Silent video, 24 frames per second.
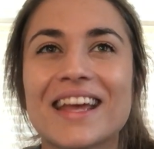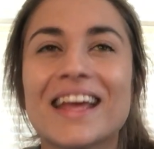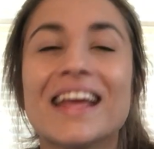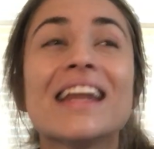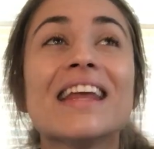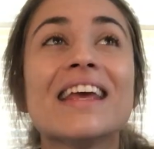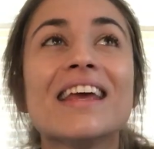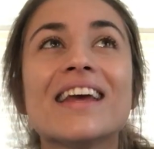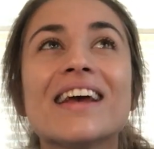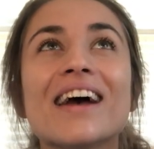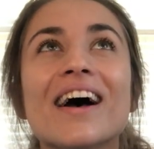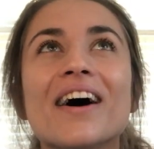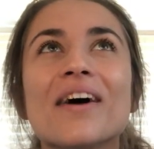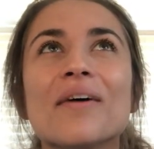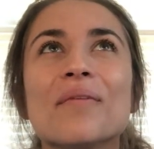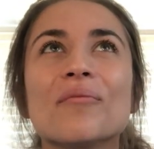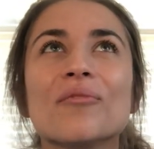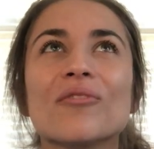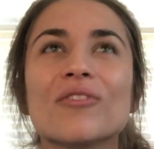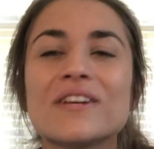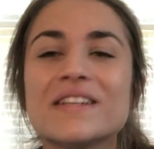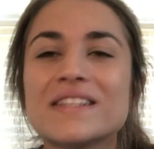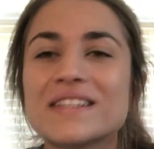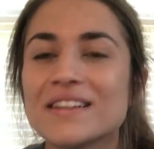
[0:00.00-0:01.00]
any
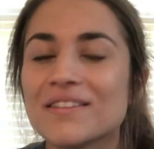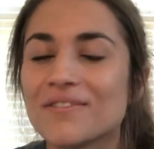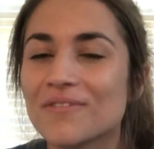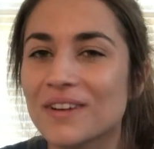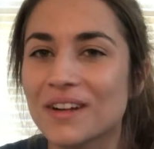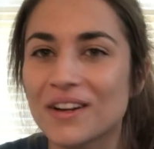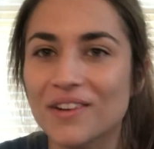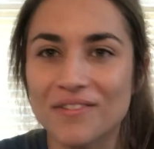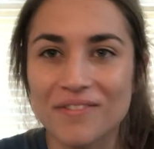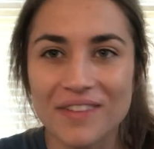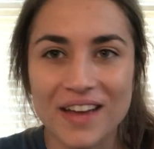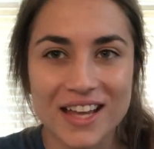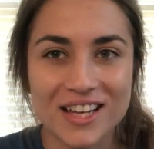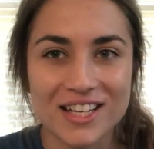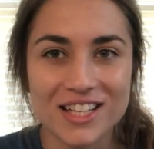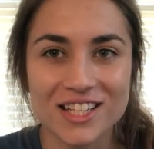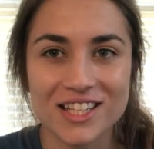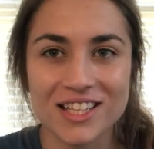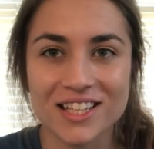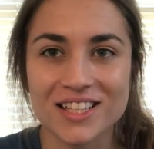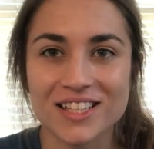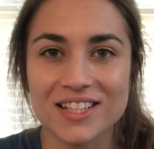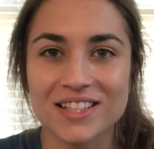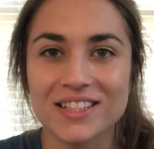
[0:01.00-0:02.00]
recent
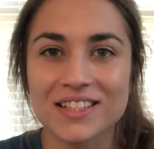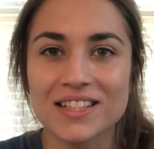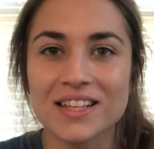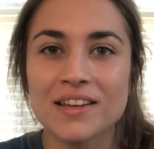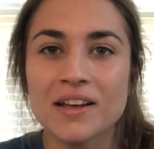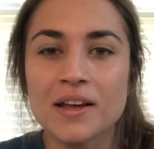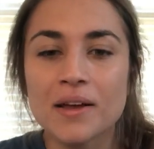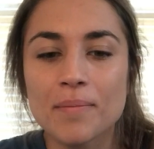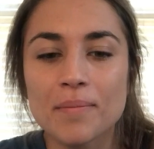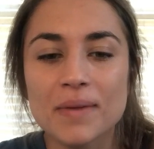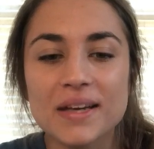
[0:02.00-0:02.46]
renovations.